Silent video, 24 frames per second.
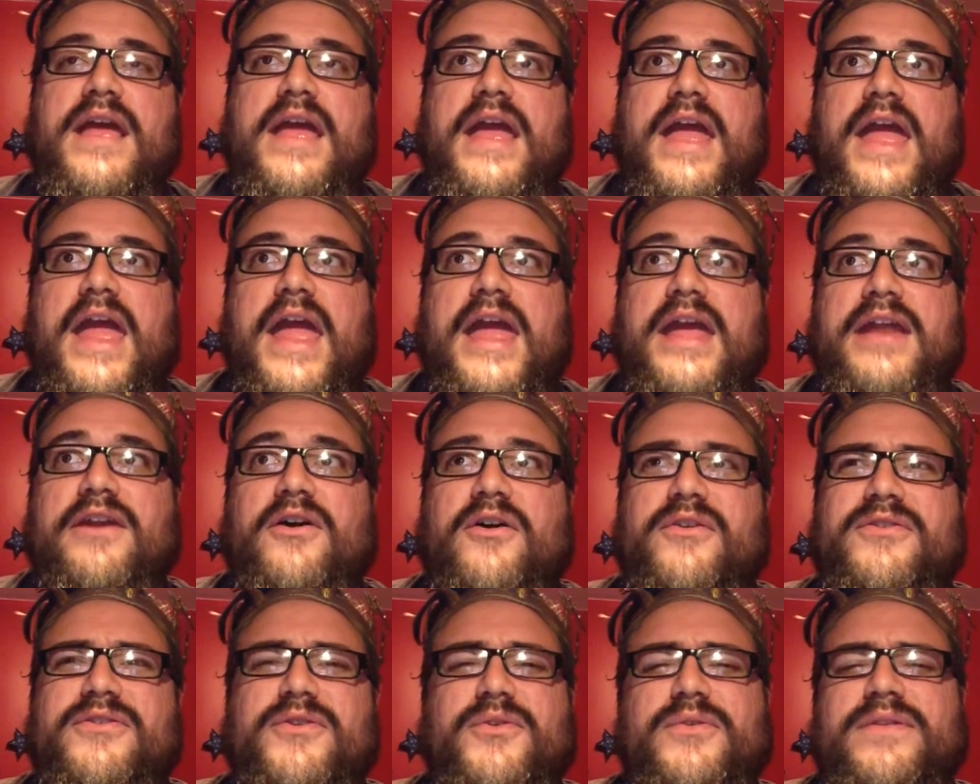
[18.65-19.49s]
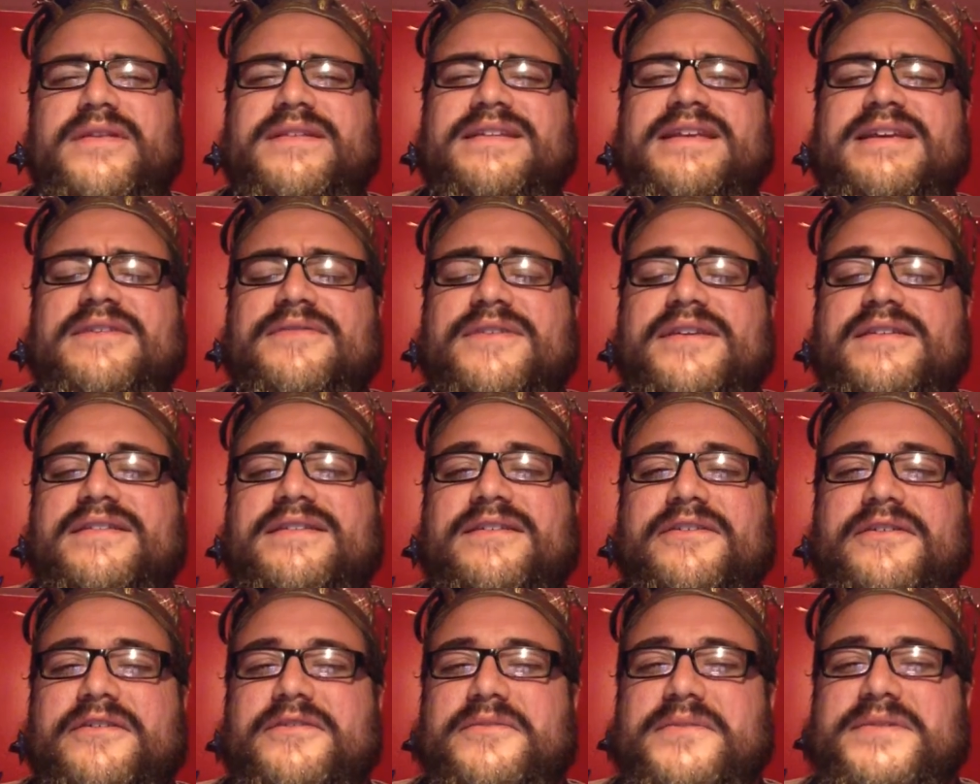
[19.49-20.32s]
And also, the TV
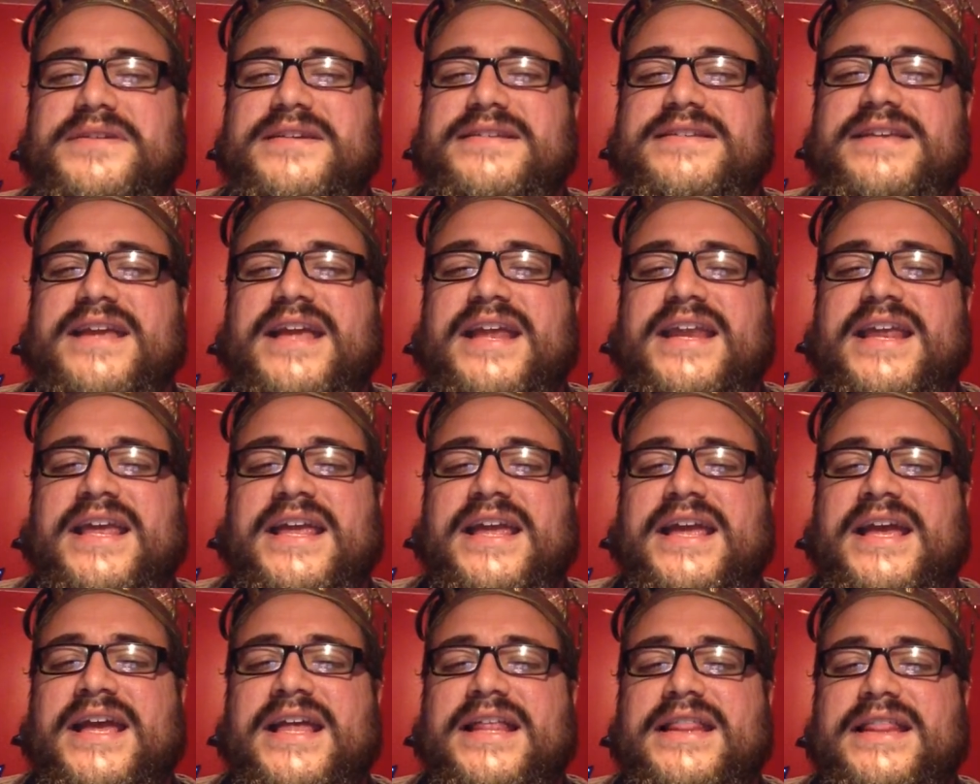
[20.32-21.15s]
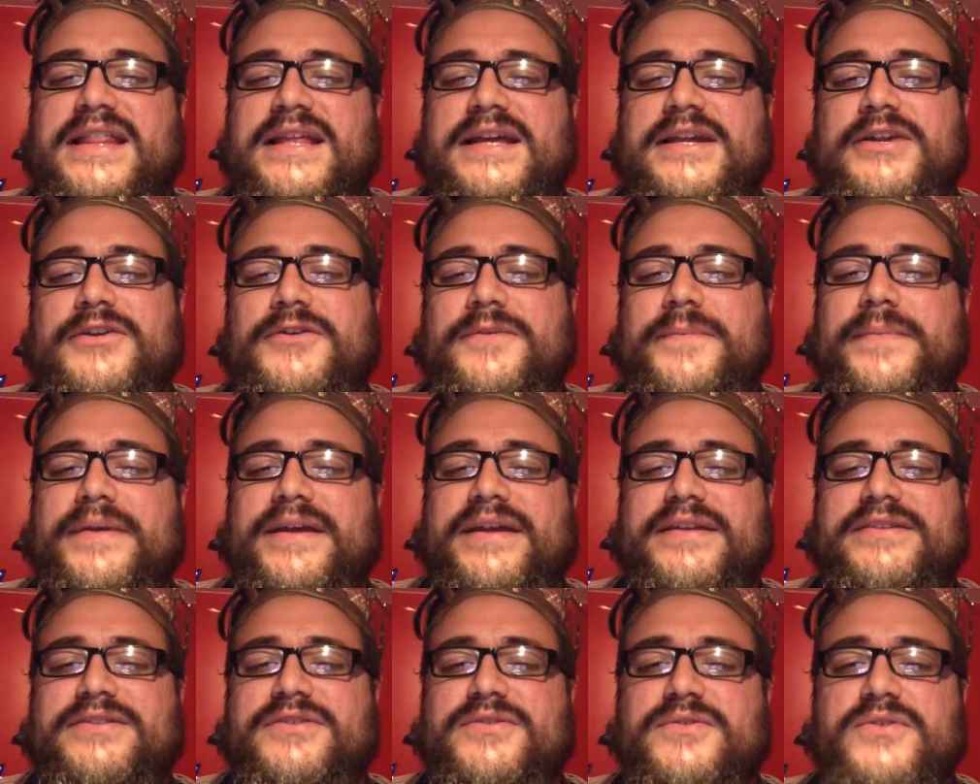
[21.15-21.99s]
series was just getting a little
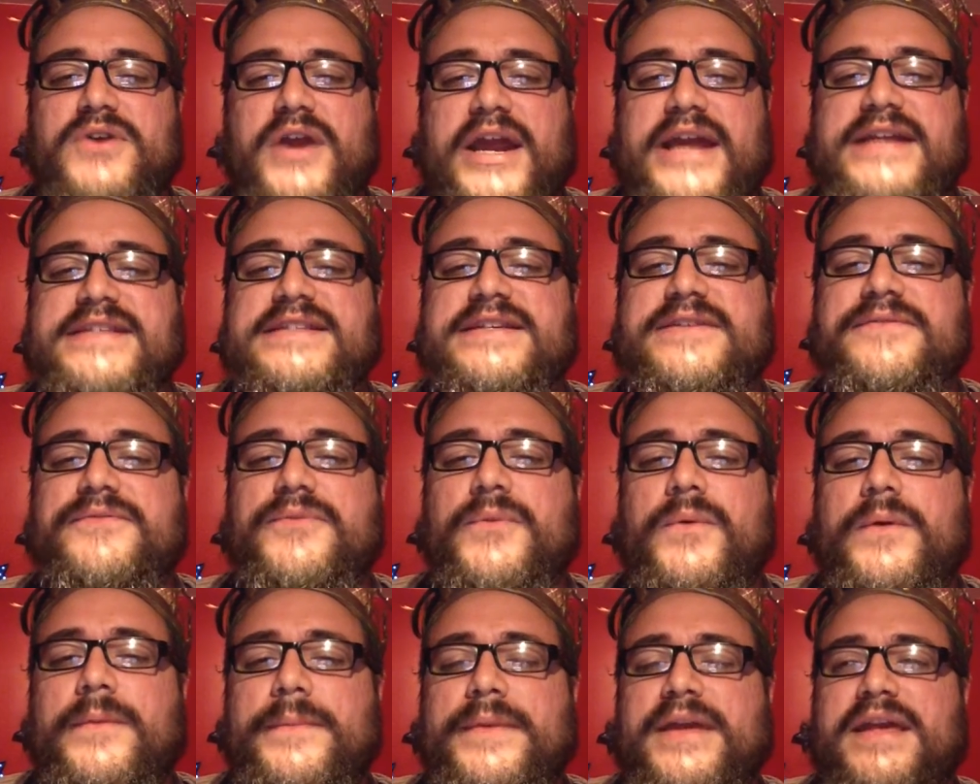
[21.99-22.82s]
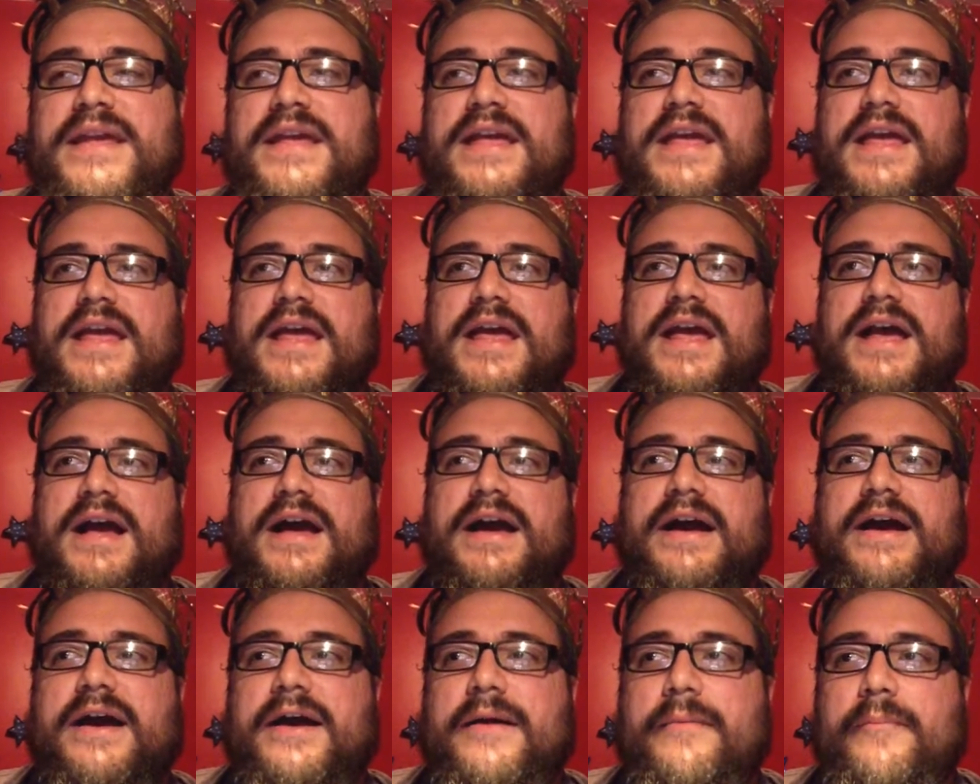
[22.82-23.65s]
bit too crazy for me.
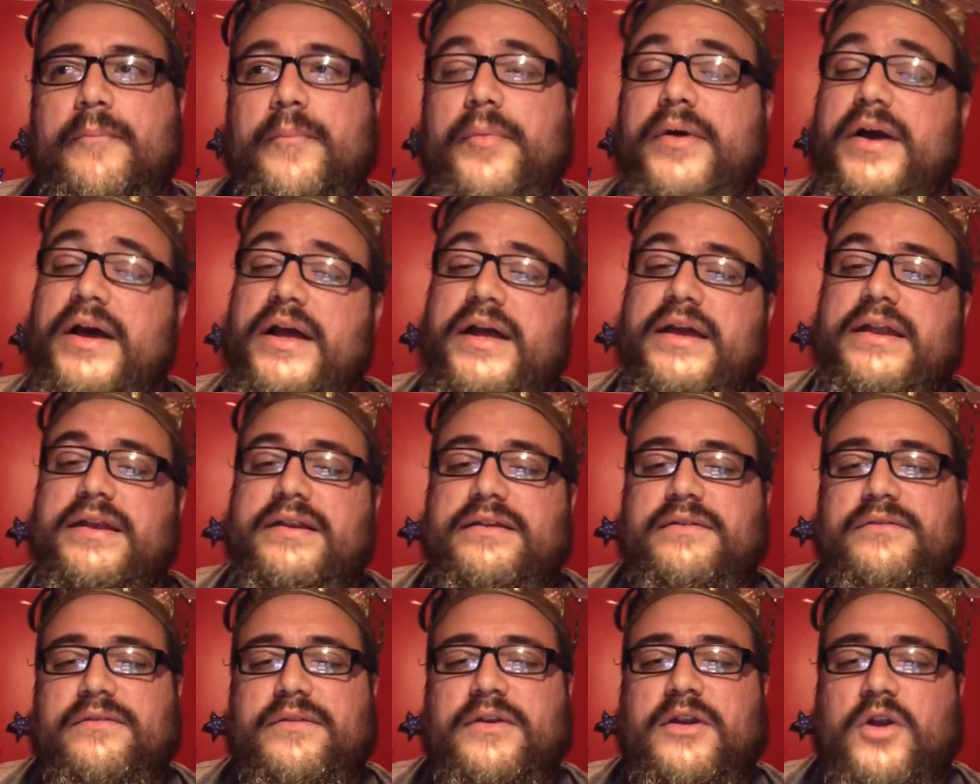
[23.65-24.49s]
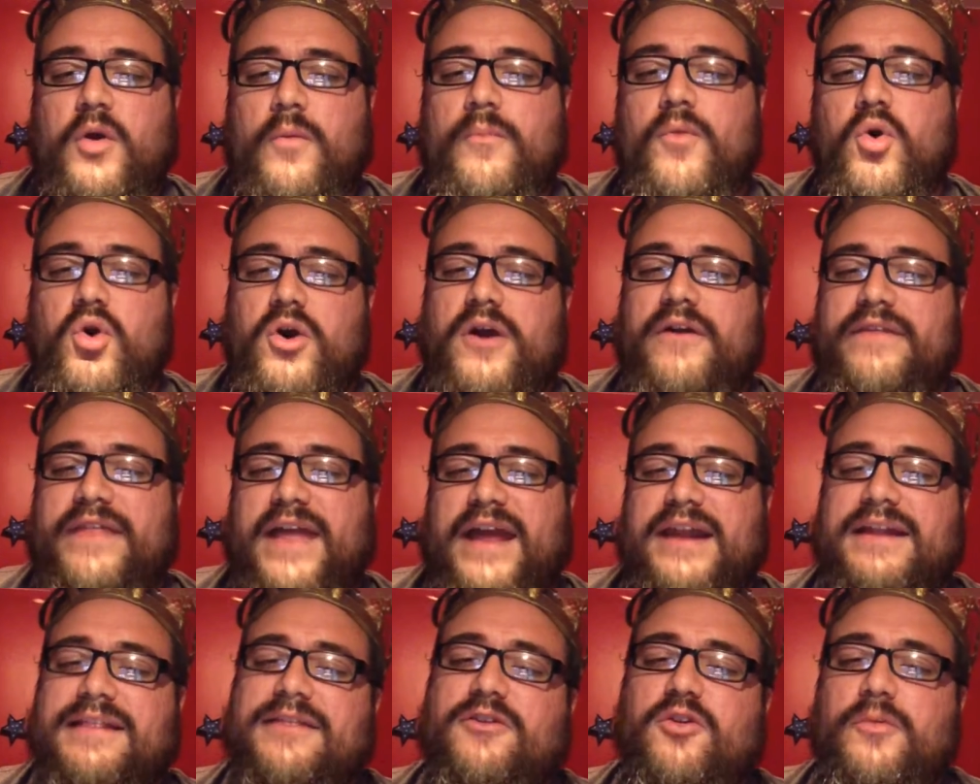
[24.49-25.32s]
But more on
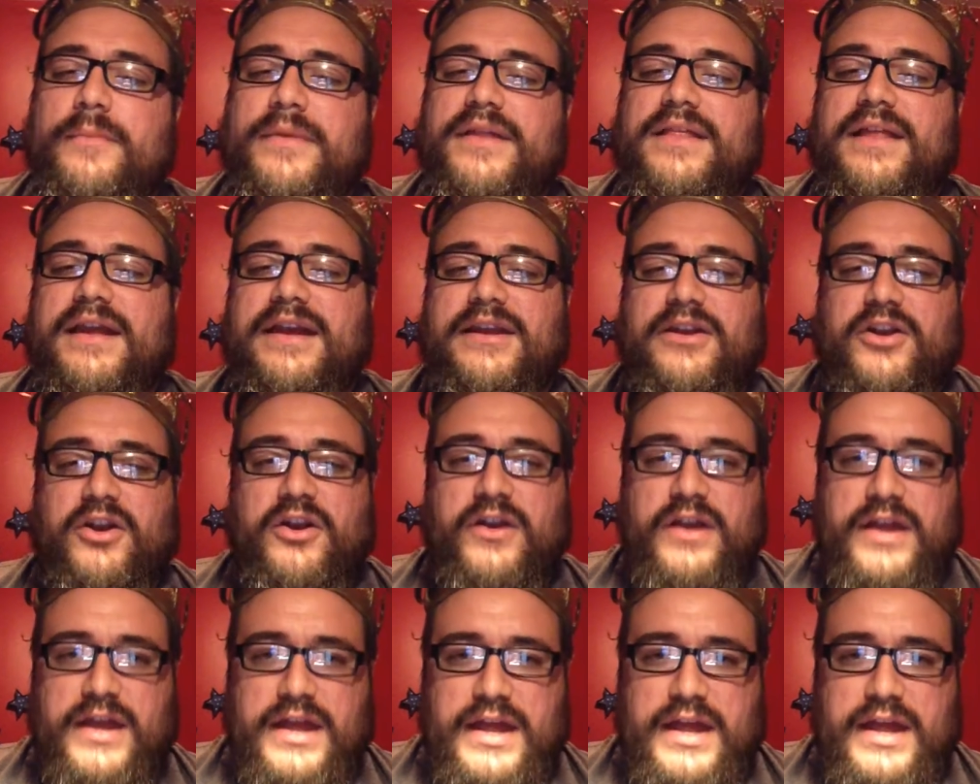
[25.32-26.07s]
that a little bit later.